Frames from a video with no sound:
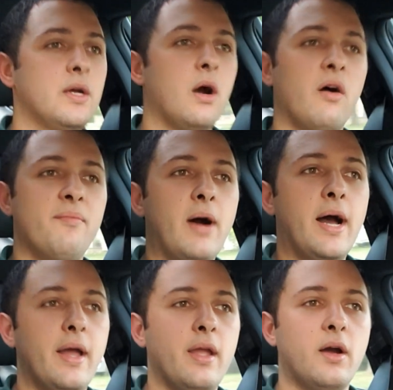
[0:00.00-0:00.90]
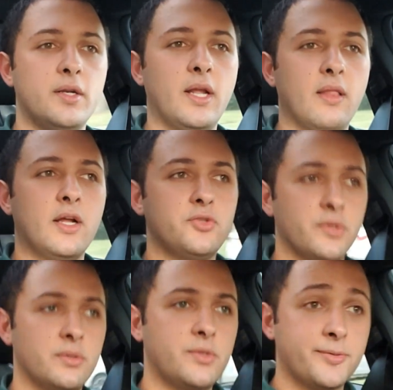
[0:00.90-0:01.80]
of my Hyundai
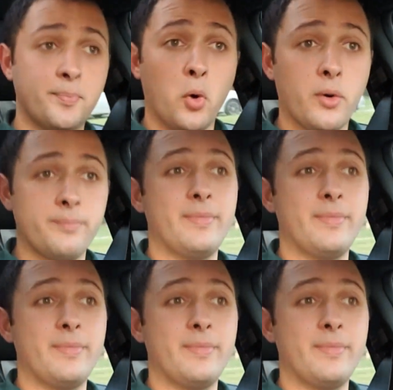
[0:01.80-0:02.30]
Elantra Sport,